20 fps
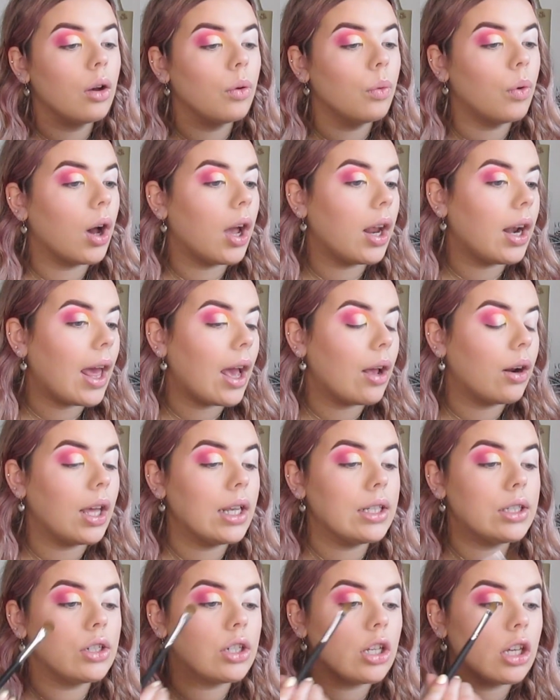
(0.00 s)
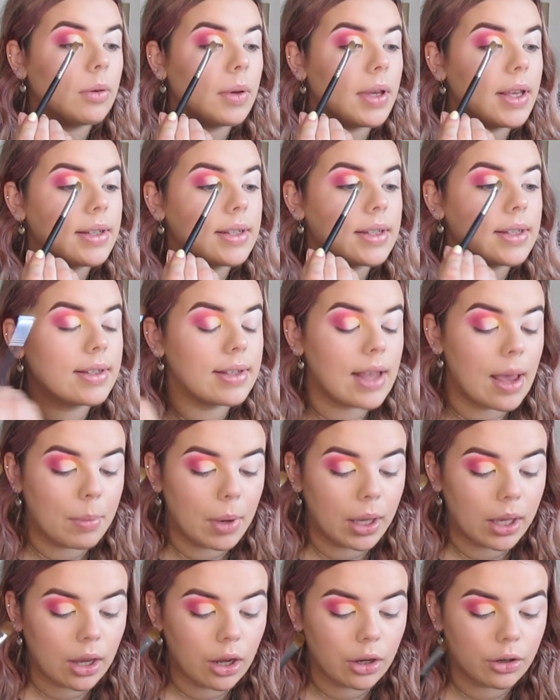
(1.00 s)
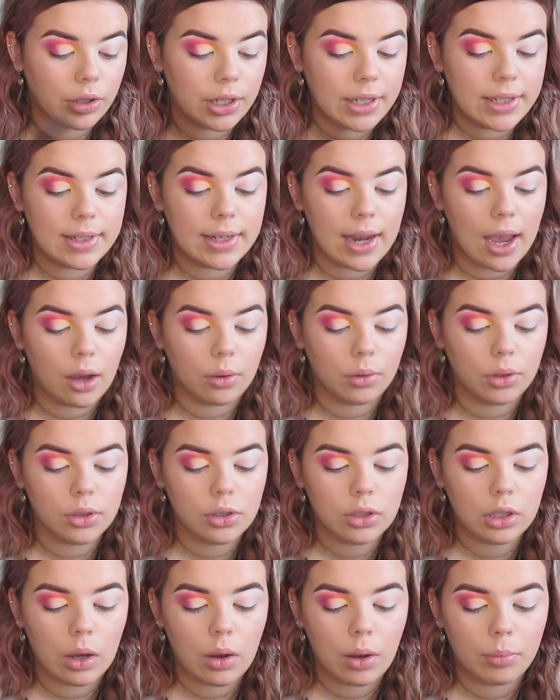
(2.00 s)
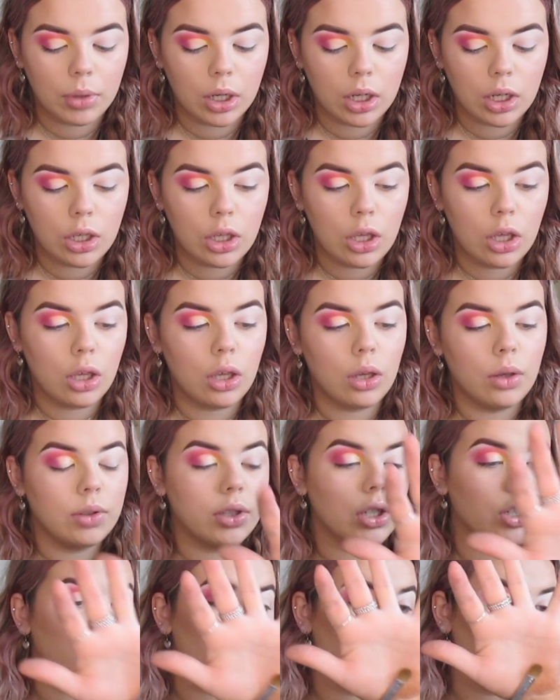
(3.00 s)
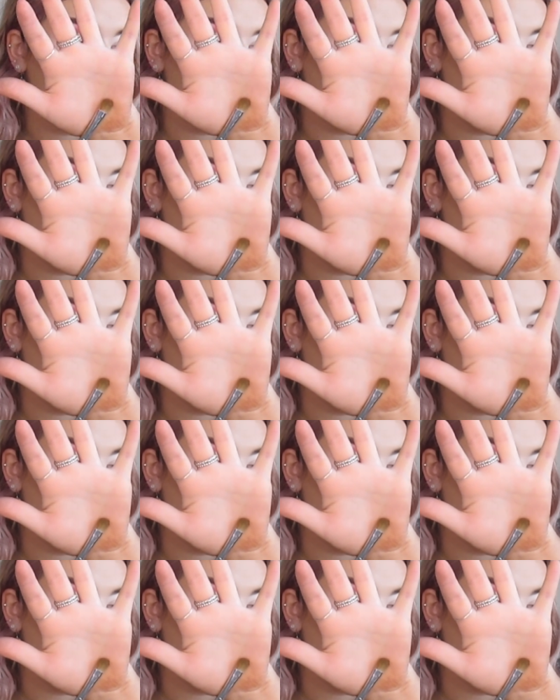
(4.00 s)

What I now like to do is set my cut crease down, so I'm going to use just